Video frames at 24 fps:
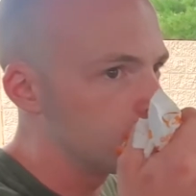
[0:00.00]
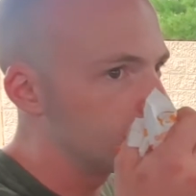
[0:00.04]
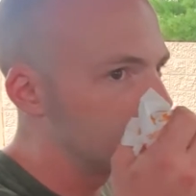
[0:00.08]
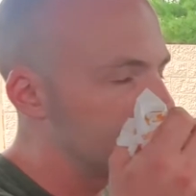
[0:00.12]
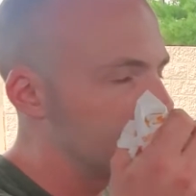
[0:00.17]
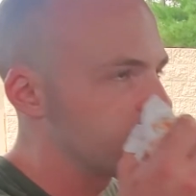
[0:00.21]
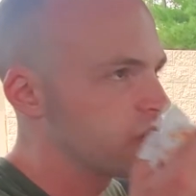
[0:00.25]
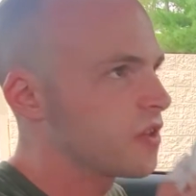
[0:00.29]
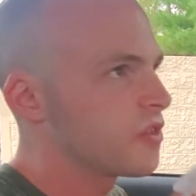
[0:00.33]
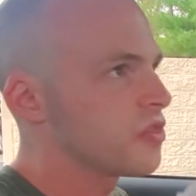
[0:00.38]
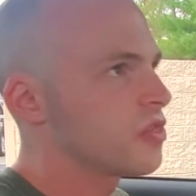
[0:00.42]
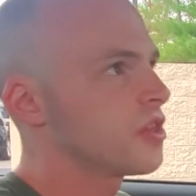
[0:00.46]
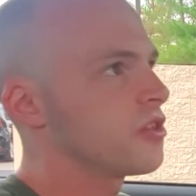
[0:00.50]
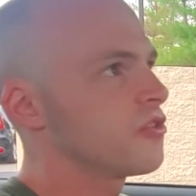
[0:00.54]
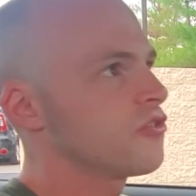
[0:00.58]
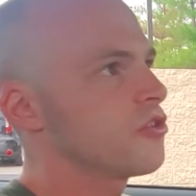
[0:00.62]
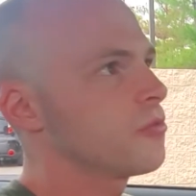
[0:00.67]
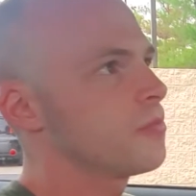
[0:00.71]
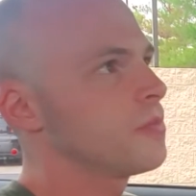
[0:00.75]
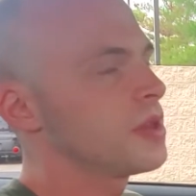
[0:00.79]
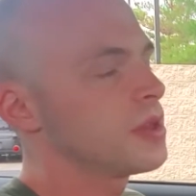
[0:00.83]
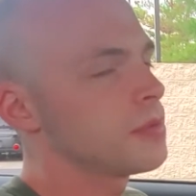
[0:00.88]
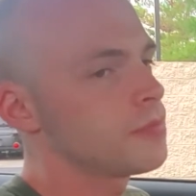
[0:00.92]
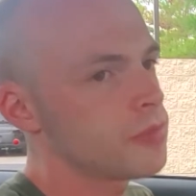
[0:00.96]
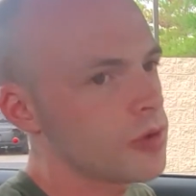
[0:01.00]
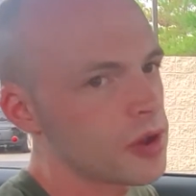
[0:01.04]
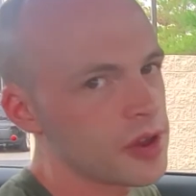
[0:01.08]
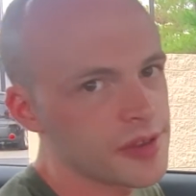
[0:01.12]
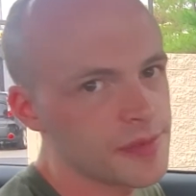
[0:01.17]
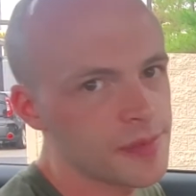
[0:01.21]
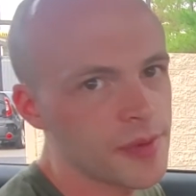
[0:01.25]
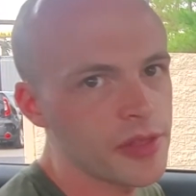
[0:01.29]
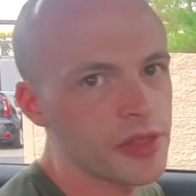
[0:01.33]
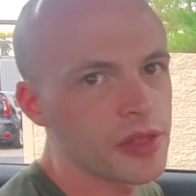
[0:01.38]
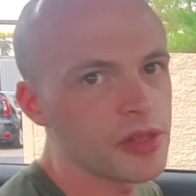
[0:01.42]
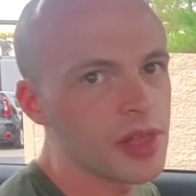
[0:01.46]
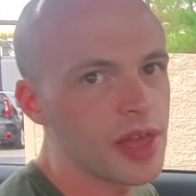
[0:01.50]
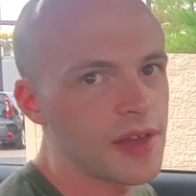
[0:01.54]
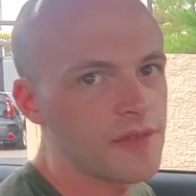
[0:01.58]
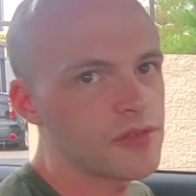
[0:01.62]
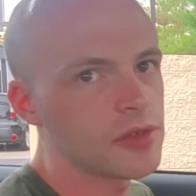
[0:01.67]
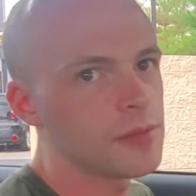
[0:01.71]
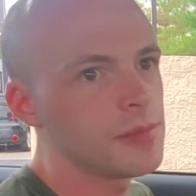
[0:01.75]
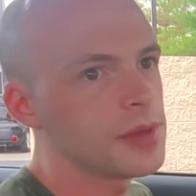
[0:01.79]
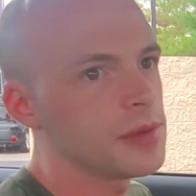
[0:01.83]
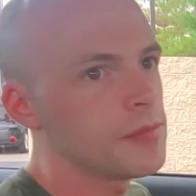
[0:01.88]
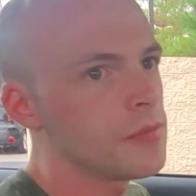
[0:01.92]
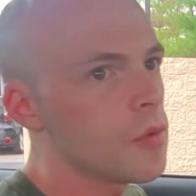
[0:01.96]
which I think should be embraced by the left
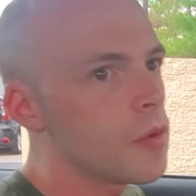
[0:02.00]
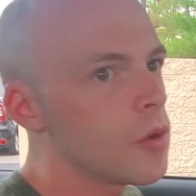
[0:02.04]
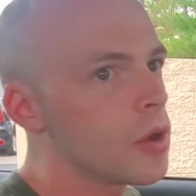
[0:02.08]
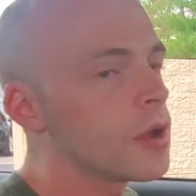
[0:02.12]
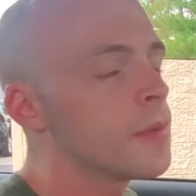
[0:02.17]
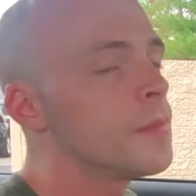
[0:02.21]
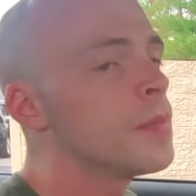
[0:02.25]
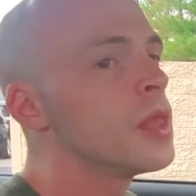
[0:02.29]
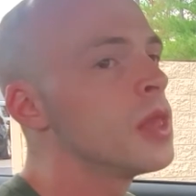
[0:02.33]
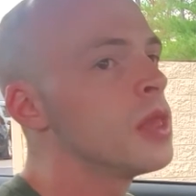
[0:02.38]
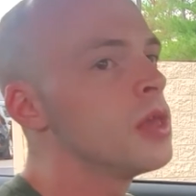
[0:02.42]
a bit more.